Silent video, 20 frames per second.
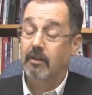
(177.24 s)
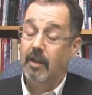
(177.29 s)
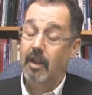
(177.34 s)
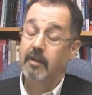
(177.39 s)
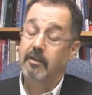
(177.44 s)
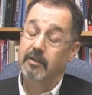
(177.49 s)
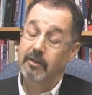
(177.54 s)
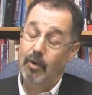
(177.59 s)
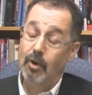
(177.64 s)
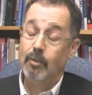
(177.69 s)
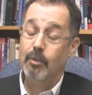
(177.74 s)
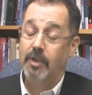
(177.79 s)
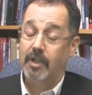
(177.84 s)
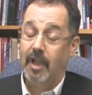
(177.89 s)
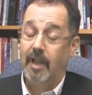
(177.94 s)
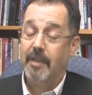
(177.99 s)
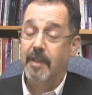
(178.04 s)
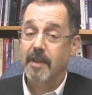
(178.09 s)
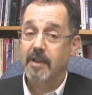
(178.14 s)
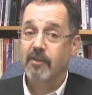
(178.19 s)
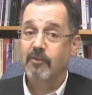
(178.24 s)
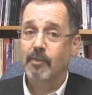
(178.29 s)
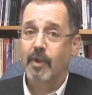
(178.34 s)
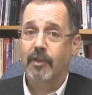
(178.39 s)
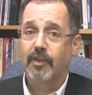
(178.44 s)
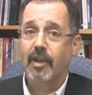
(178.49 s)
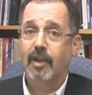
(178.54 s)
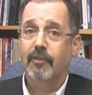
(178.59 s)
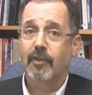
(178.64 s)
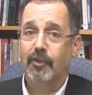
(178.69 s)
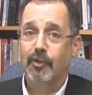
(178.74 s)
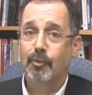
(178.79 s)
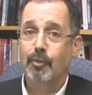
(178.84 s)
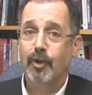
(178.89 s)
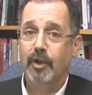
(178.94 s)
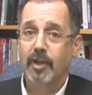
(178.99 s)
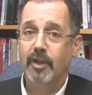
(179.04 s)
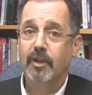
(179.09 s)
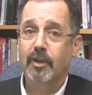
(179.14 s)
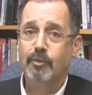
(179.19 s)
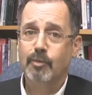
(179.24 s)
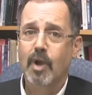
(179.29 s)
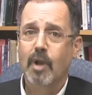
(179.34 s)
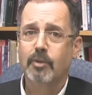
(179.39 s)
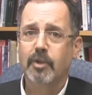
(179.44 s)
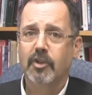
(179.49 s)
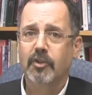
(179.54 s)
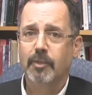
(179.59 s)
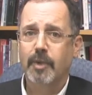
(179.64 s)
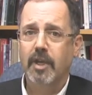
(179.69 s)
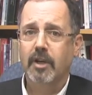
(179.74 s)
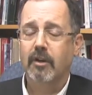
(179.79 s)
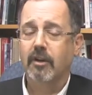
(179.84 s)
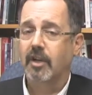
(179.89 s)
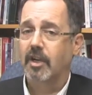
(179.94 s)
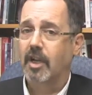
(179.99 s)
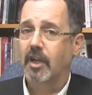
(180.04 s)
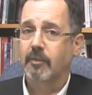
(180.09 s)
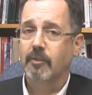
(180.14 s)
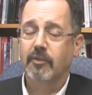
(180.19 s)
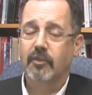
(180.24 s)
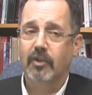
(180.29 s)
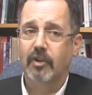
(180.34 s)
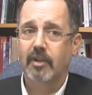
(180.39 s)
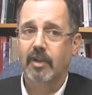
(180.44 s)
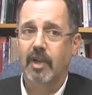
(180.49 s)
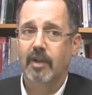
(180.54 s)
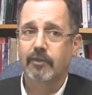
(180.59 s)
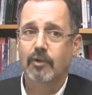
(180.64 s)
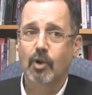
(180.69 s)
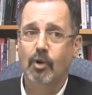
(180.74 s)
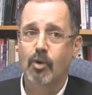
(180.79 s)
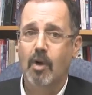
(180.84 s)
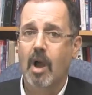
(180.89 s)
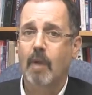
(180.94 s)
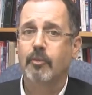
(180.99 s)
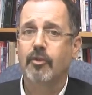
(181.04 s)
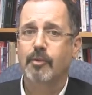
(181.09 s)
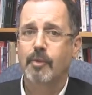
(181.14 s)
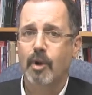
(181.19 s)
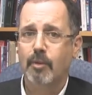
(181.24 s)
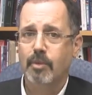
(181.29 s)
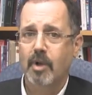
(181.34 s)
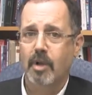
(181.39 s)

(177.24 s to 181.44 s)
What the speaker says: And normally I think of myself as a pretty good public speaker, and I certainly have no qualms about